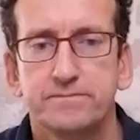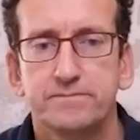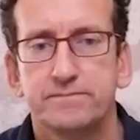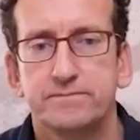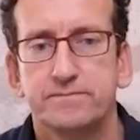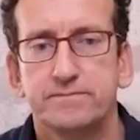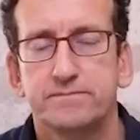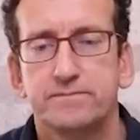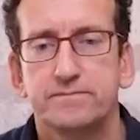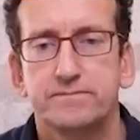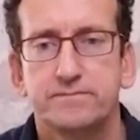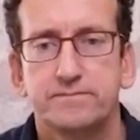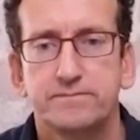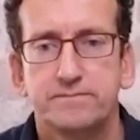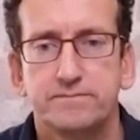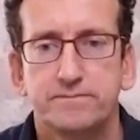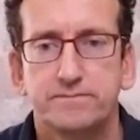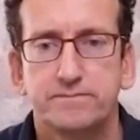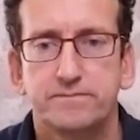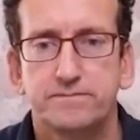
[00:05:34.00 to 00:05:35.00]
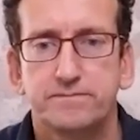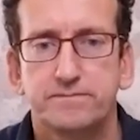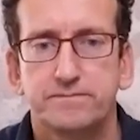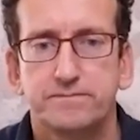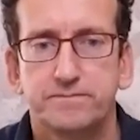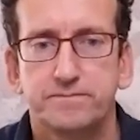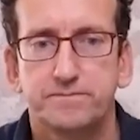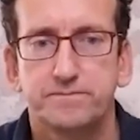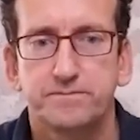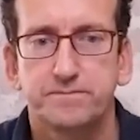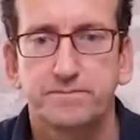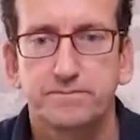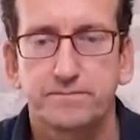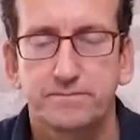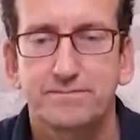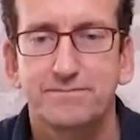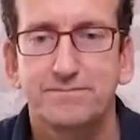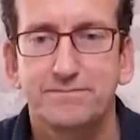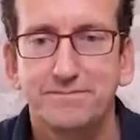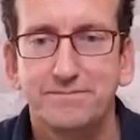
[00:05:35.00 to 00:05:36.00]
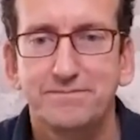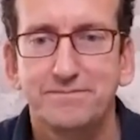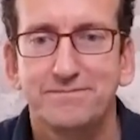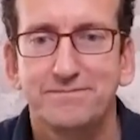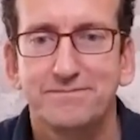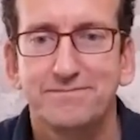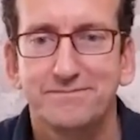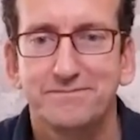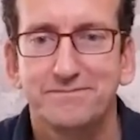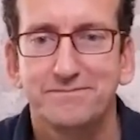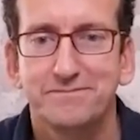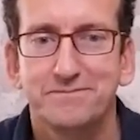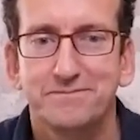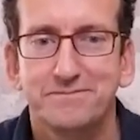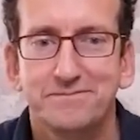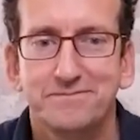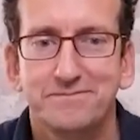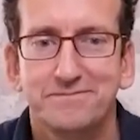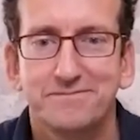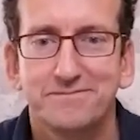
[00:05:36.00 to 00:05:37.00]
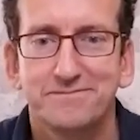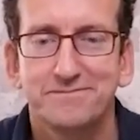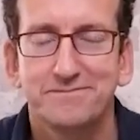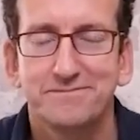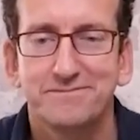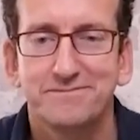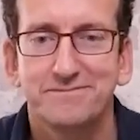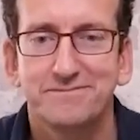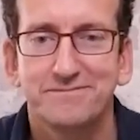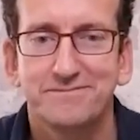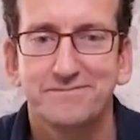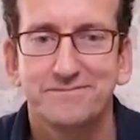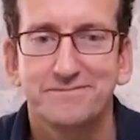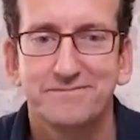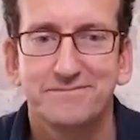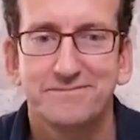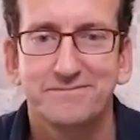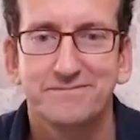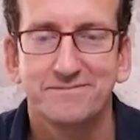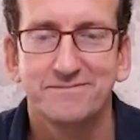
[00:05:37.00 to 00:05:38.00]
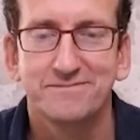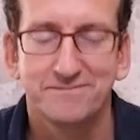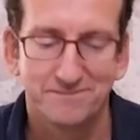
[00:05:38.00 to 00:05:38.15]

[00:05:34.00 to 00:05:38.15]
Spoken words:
This person isn't speaking.